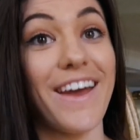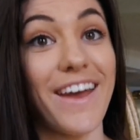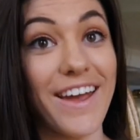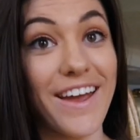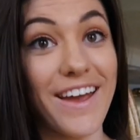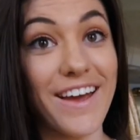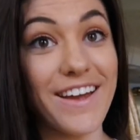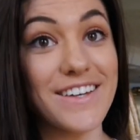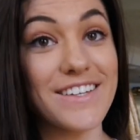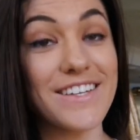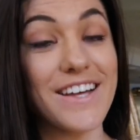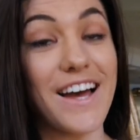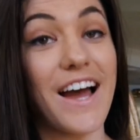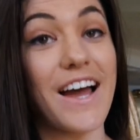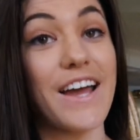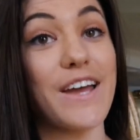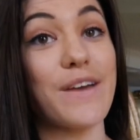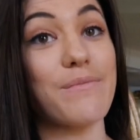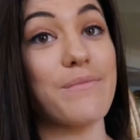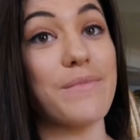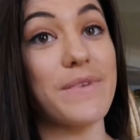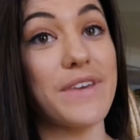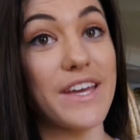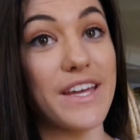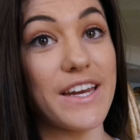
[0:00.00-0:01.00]
And I
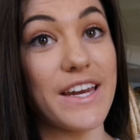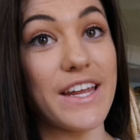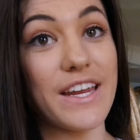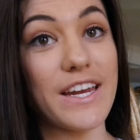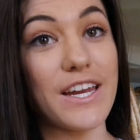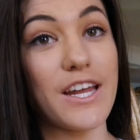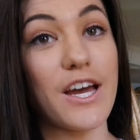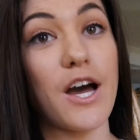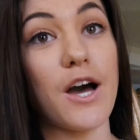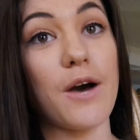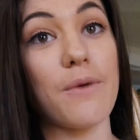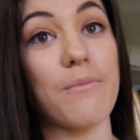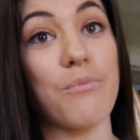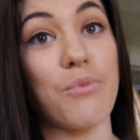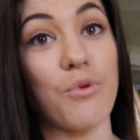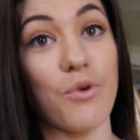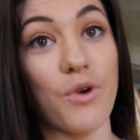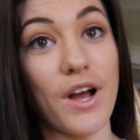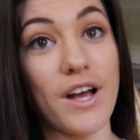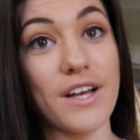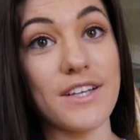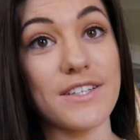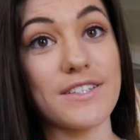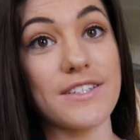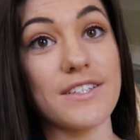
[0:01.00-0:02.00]
am getting a
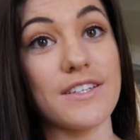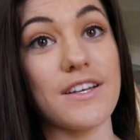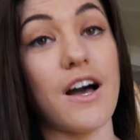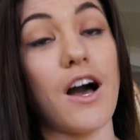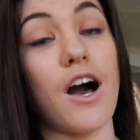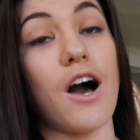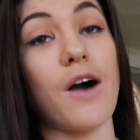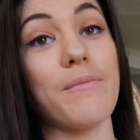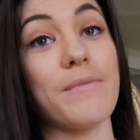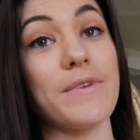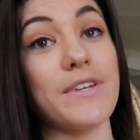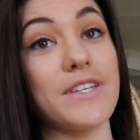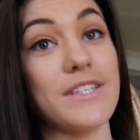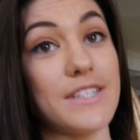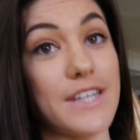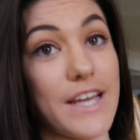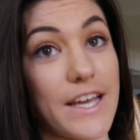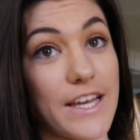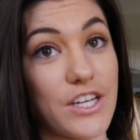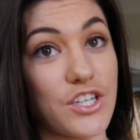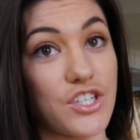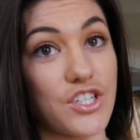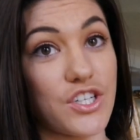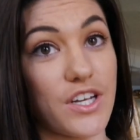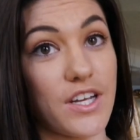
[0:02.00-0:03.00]
breast
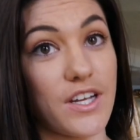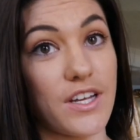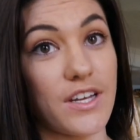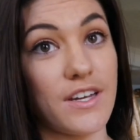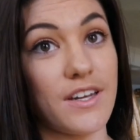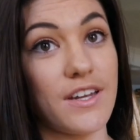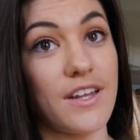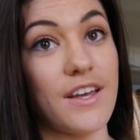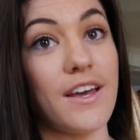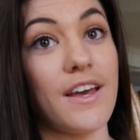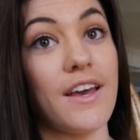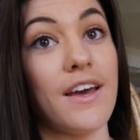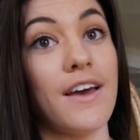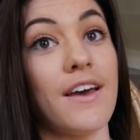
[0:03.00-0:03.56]
augmentation.